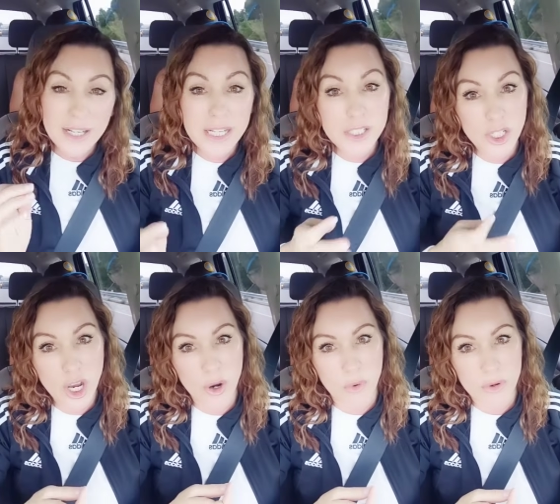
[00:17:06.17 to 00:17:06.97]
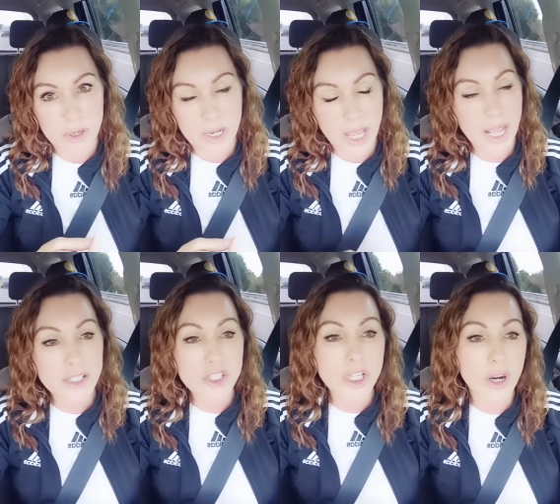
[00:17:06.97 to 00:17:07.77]
that need to go.
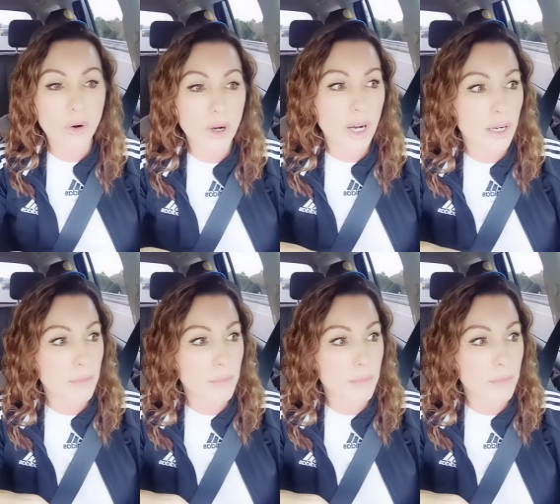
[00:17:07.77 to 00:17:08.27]
And so